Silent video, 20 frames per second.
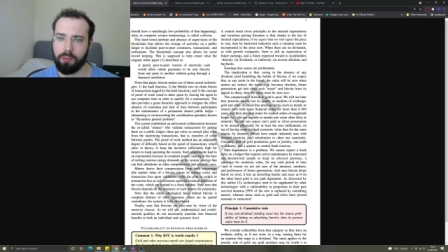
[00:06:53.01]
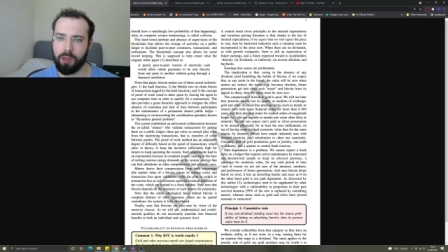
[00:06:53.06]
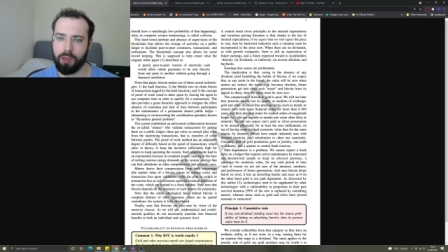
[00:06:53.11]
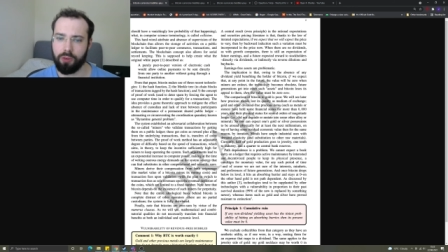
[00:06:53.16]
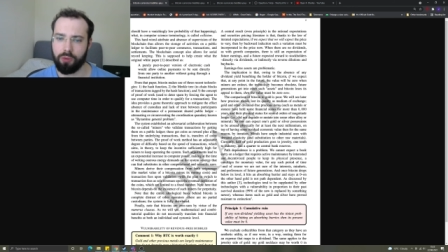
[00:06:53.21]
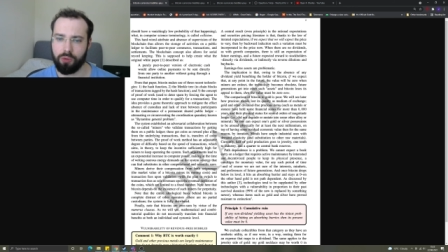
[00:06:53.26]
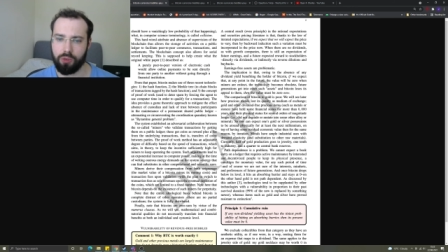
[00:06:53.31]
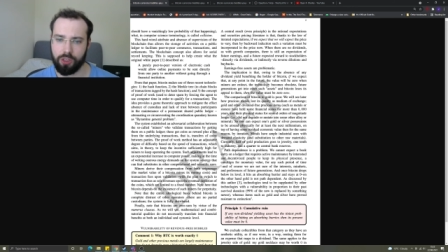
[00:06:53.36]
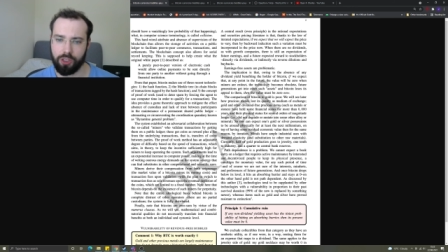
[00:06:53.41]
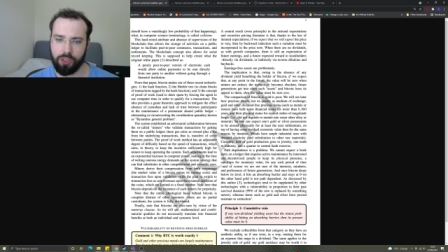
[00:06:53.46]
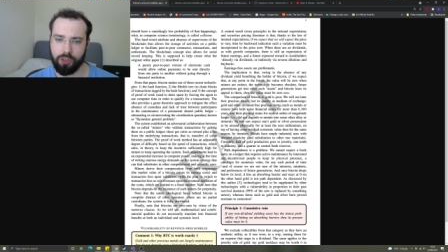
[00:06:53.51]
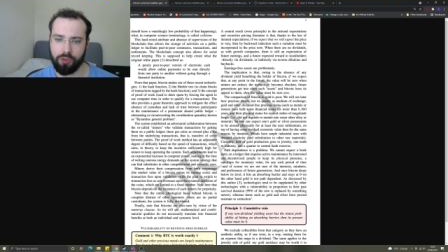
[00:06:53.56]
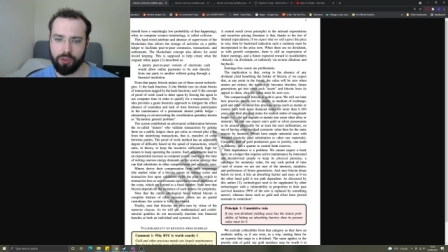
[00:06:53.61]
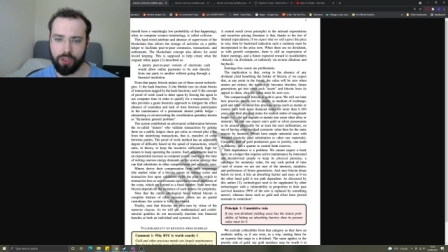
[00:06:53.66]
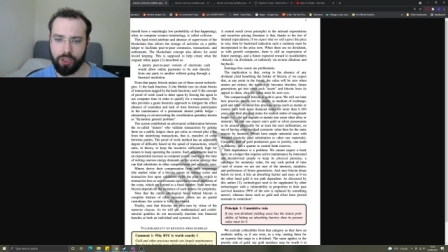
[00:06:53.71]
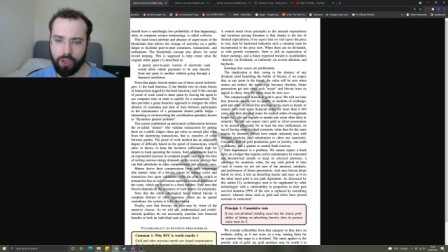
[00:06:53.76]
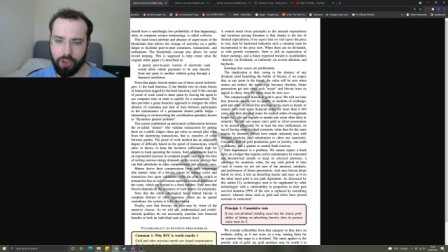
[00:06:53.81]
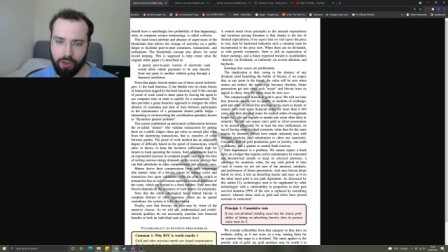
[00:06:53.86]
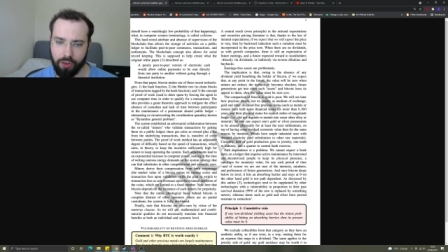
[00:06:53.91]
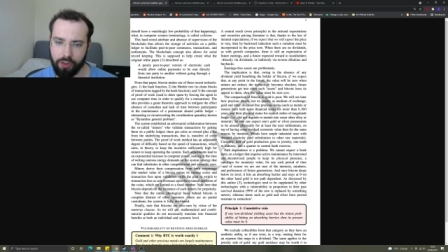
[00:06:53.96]
in order to
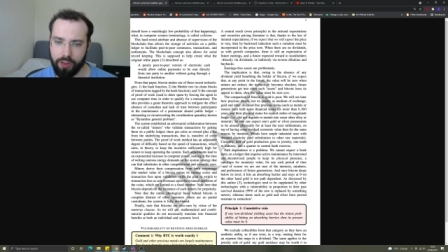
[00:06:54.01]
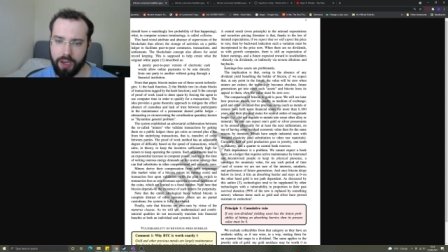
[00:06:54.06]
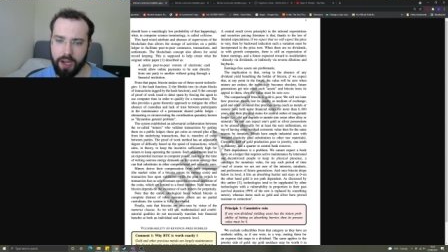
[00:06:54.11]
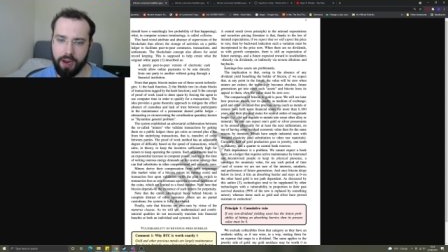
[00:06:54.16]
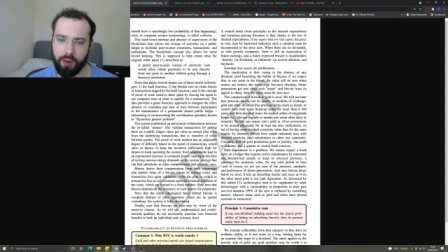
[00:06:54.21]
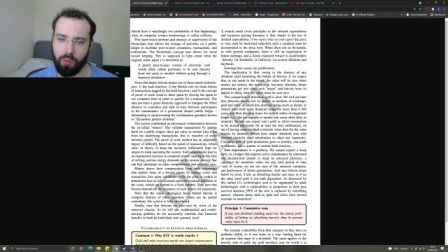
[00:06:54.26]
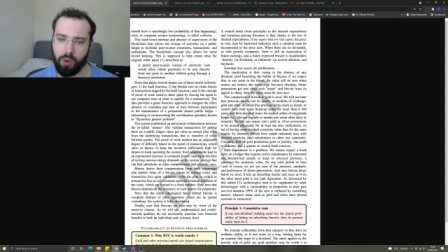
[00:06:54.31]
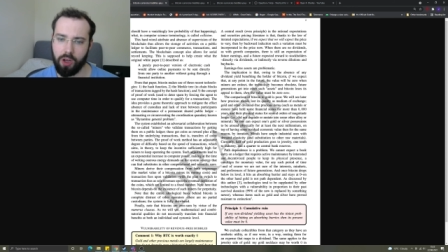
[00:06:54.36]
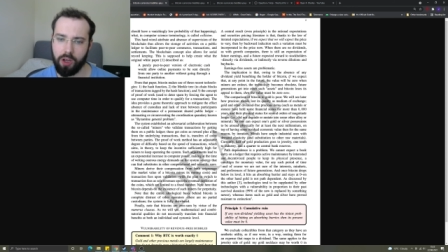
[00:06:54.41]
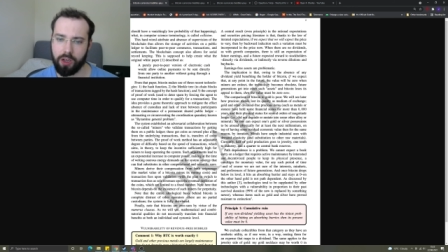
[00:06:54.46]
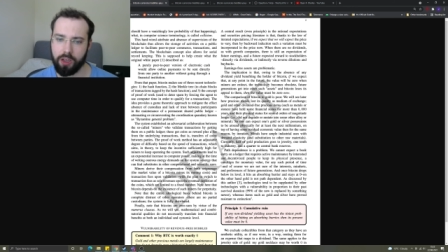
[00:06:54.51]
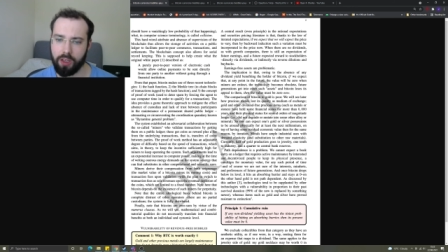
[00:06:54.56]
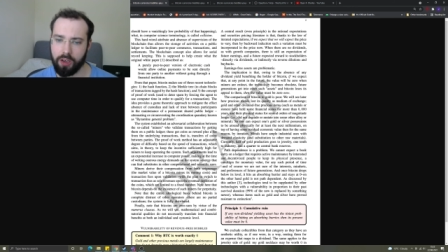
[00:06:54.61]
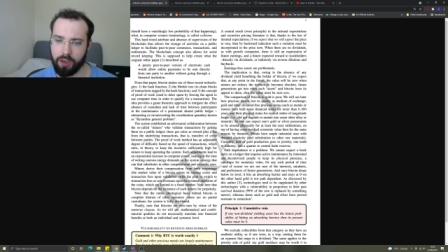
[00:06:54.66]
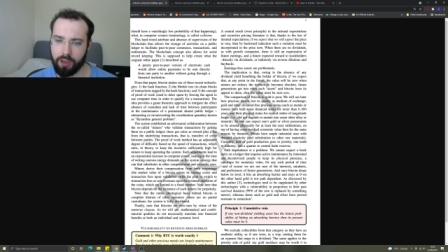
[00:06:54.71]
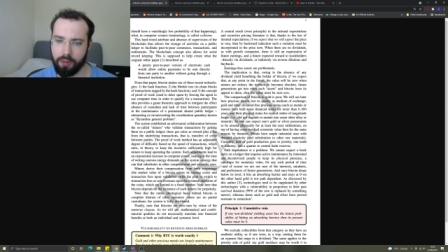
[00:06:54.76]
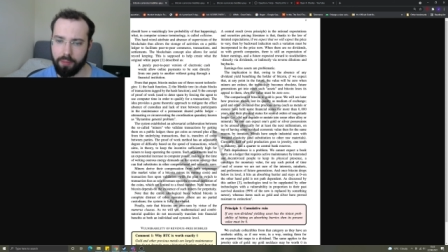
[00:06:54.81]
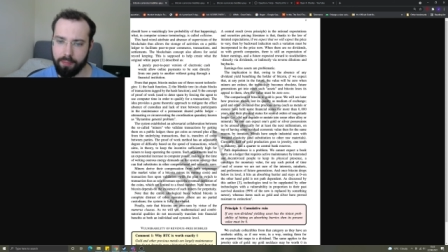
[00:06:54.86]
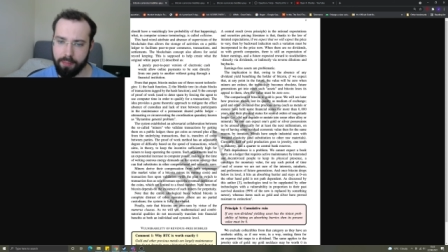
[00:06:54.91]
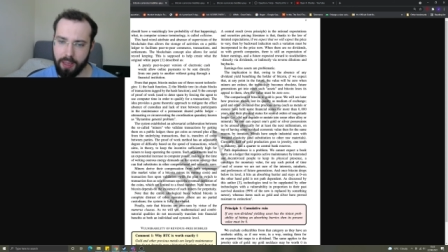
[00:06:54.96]
secure the network and
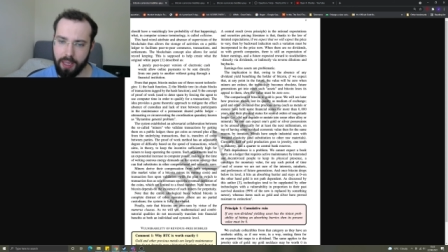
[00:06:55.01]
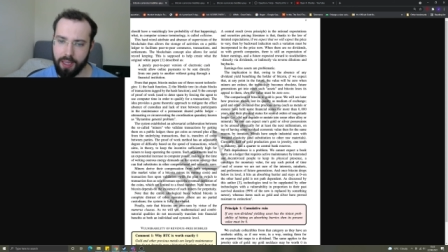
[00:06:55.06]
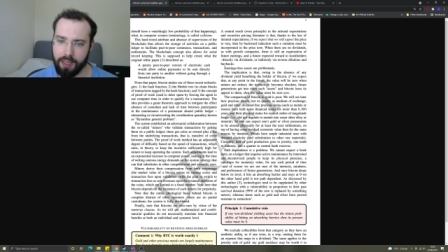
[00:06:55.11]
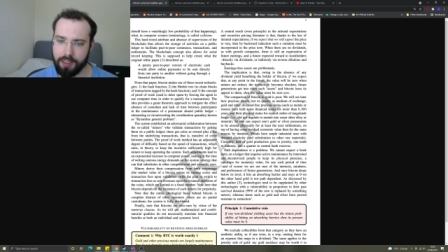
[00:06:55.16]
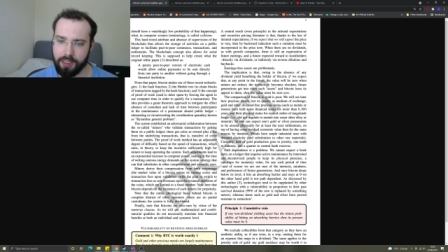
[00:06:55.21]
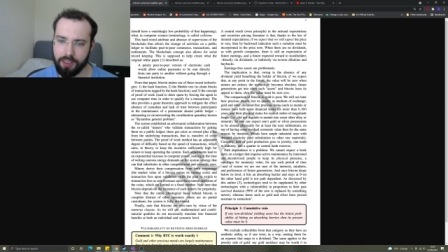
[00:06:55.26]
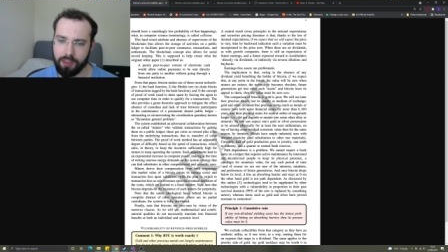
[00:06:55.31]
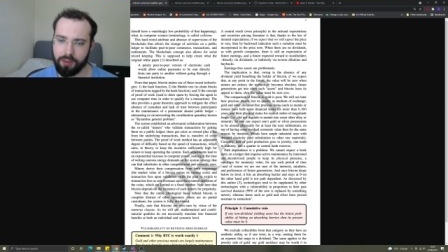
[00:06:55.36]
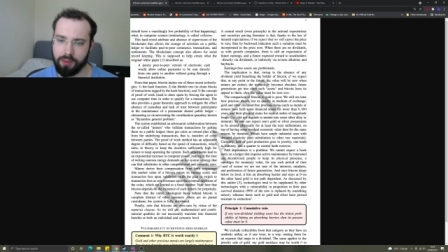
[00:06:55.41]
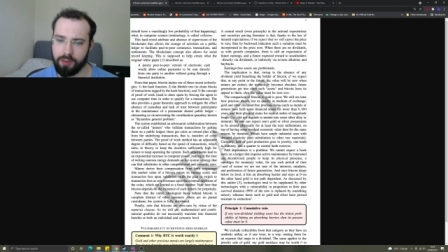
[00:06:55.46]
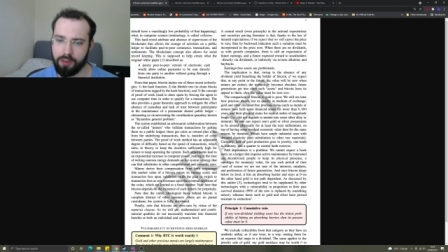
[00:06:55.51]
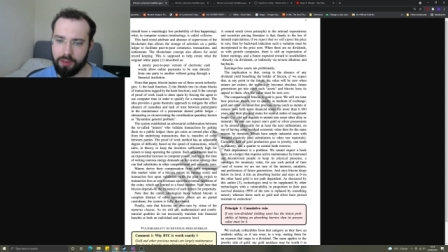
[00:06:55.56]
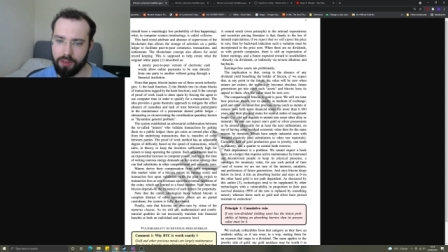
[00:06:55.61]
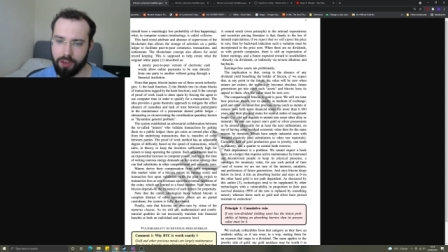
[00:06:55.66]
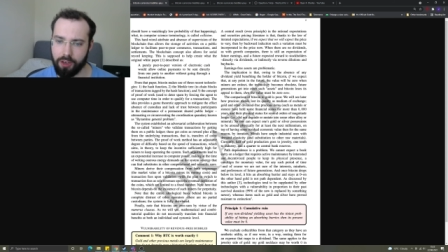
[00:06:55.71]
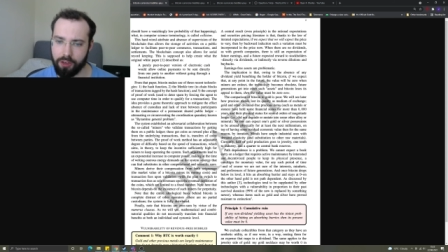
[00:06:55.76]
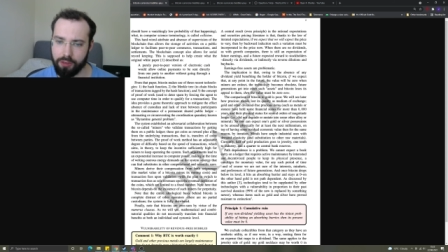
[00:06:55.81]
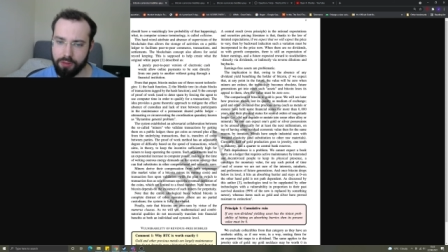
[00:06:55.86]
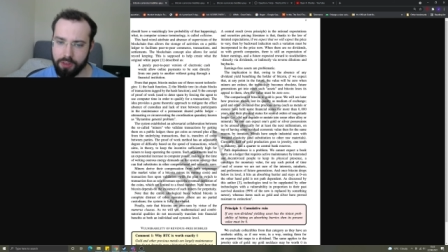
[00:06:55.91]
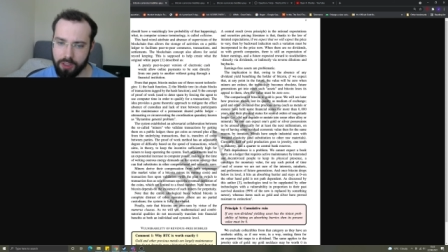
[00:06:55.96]
compete and you
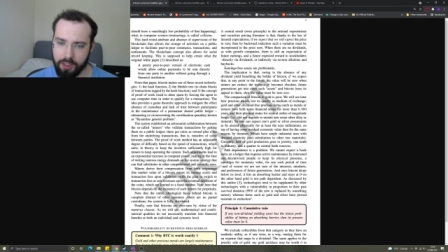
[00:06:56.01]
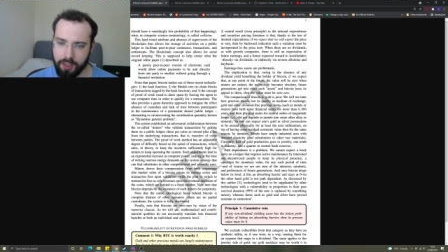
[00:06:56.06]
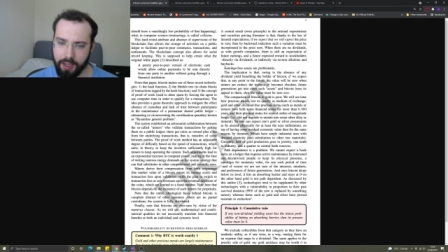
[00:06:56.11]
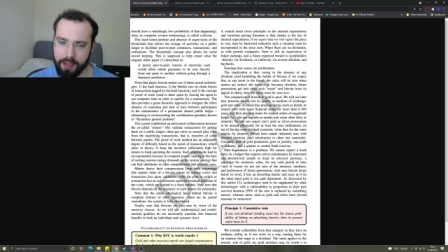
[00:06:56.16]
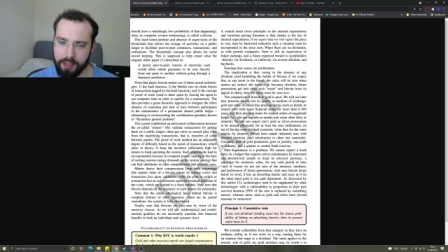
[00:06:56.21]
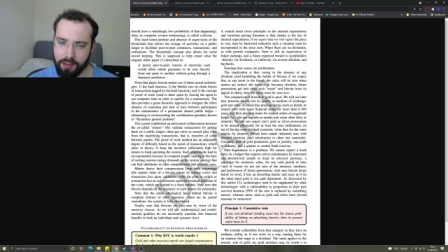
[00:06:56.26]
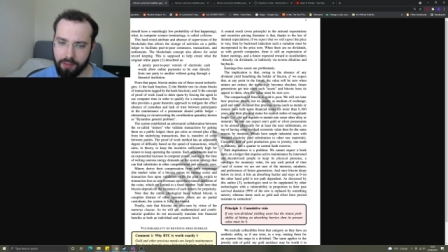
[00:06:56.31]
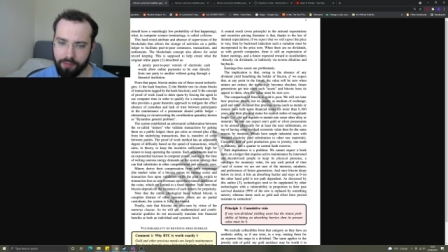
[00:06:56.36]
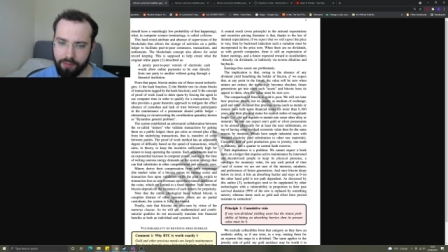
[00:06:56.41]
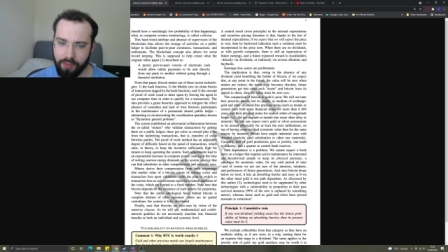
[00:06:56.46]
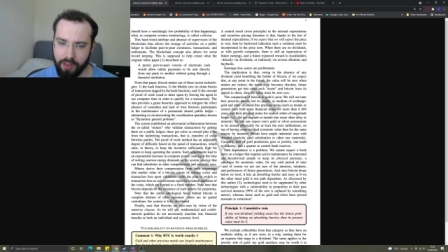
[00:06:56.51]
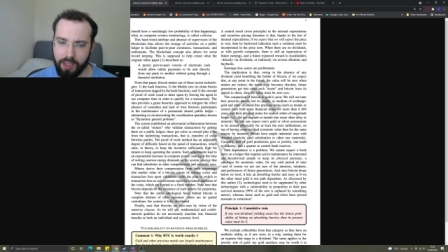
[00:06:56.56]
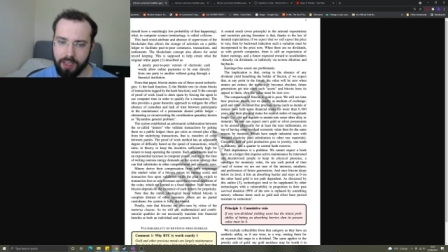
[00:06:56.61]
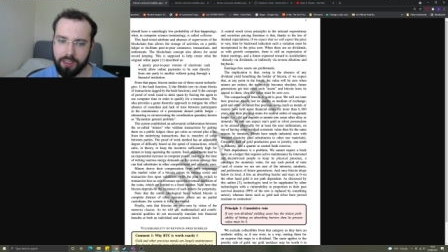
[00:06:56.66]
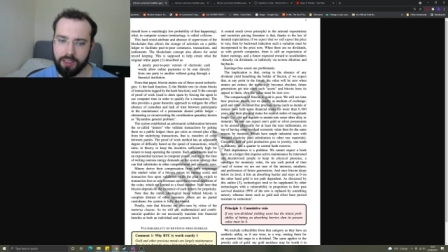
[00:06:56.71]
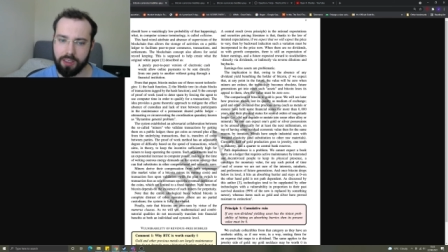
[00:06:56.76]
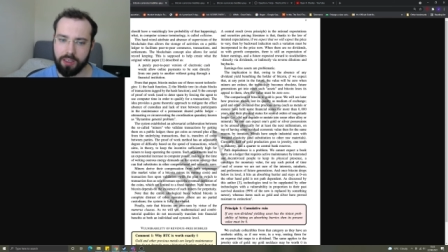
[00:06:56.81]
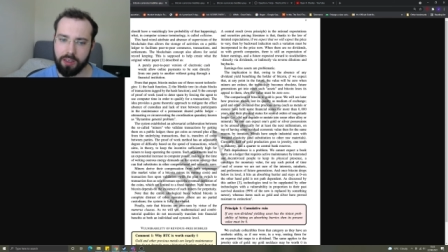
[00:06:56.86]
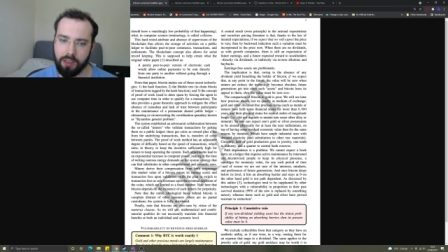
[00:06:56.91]
know to gain the fees and,